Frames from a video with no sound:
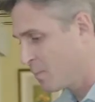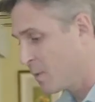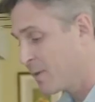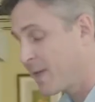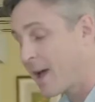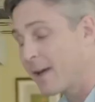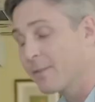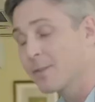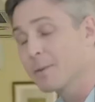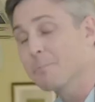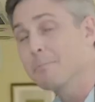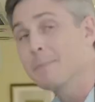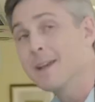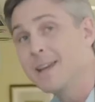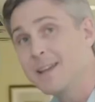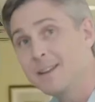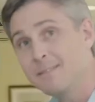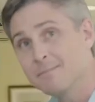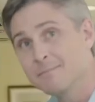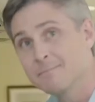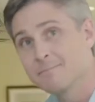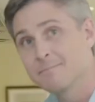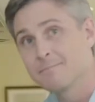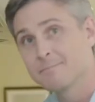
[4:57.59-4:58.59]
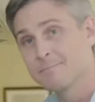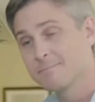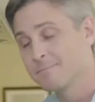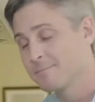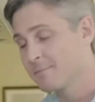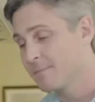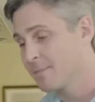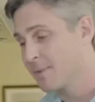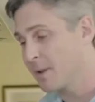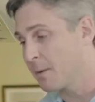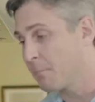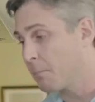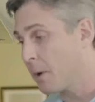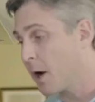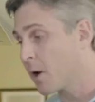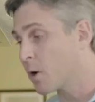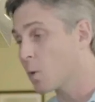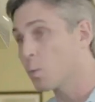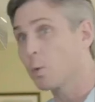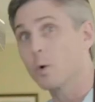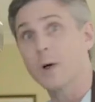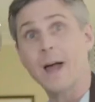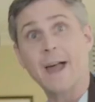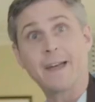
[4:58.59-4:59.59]
Without the meat, the
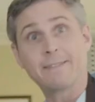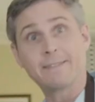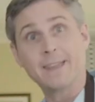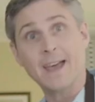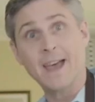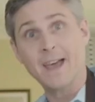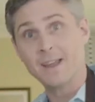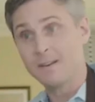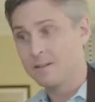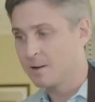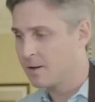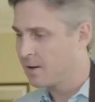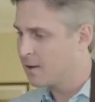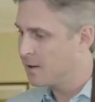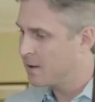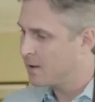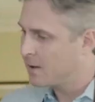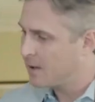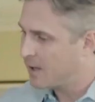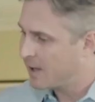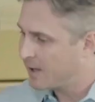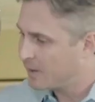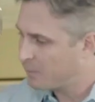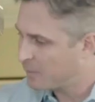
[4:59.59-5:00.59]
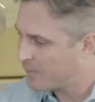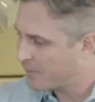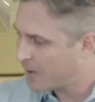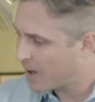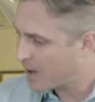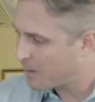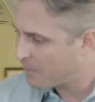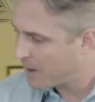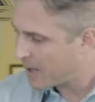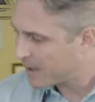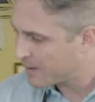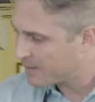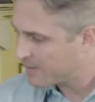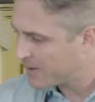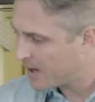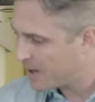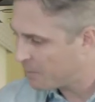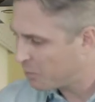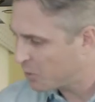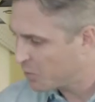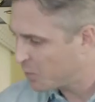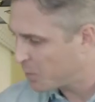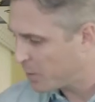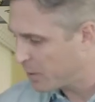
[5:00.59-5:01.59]
butter, we'll add that. And then we've got about a
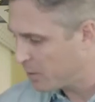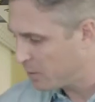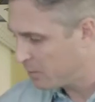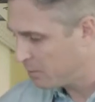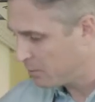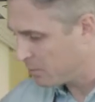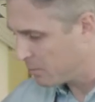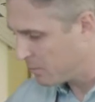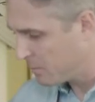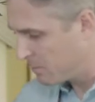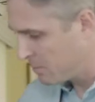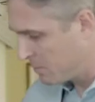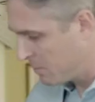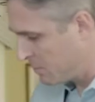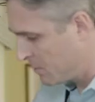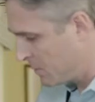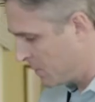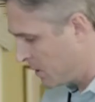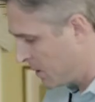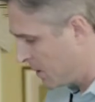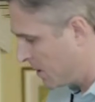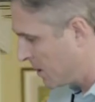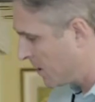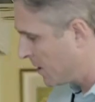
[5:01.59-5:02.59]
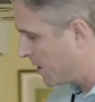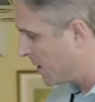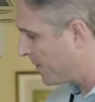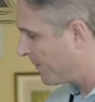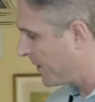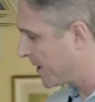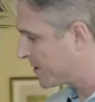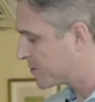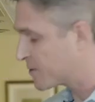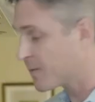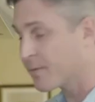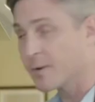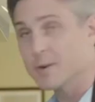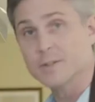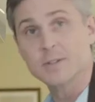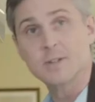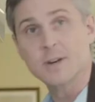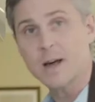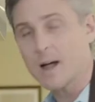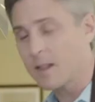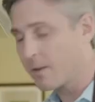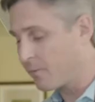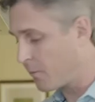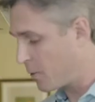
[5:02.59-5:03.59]
tablespoon of extra
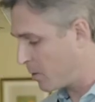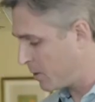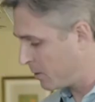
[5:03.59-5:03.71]
virgin olive